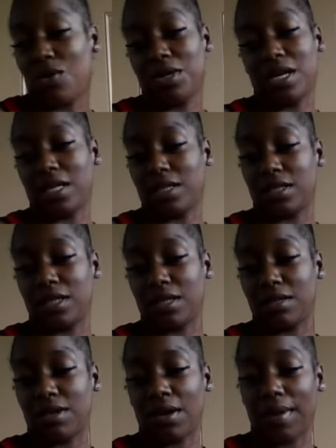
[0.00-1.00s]
owning that shit.
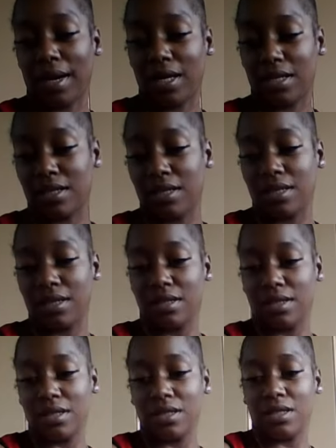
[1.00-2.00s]
All right.
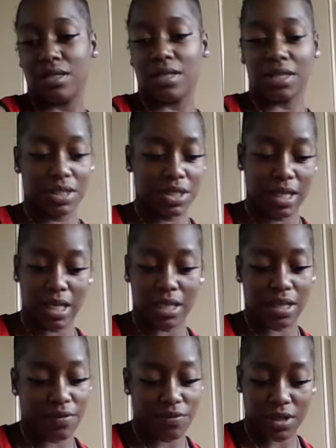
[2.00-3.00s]
They're saying that
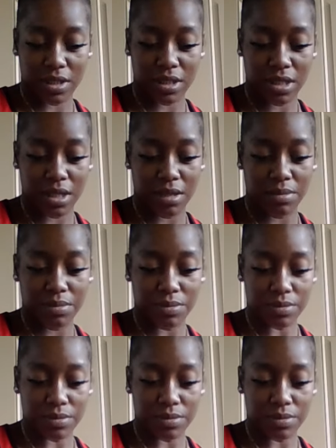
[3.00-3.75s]
they fucked up.